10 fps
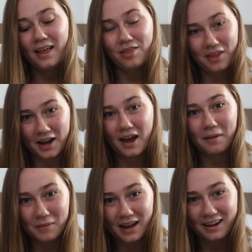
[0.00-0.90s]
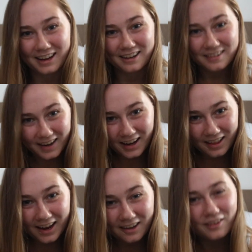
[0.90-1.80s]
than I'm getting in
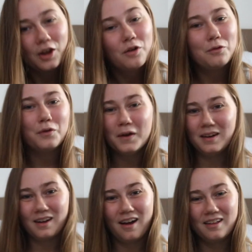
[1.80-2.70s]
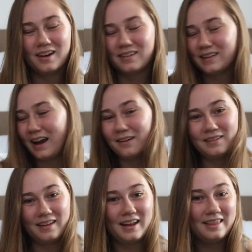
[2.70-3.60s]
Thailand. $40. I
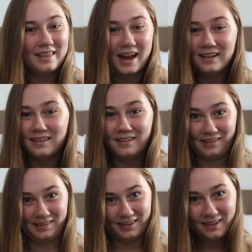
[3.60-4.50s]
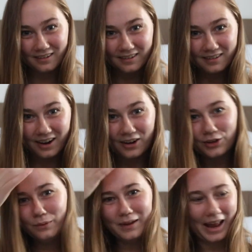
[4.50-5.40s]
was like, that's a steal. Are
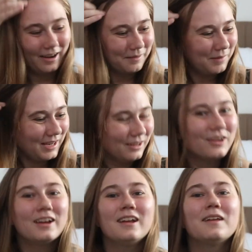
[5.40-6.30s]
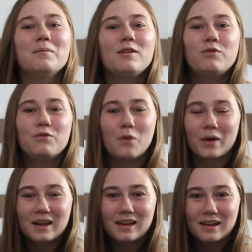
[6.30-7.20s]
you kidding me? You're gonna give me
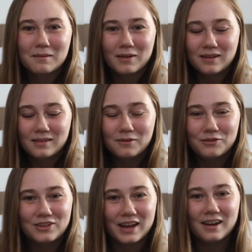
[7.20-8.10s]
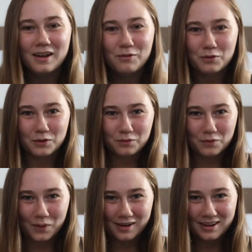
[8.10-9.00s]
40 gigabytes of data for
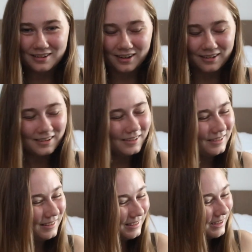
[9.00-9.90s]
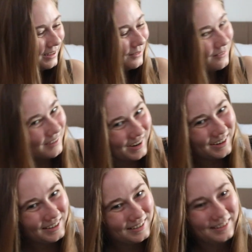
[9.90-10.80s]
$40?
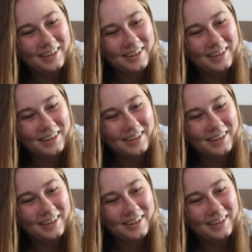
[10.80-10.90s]
What?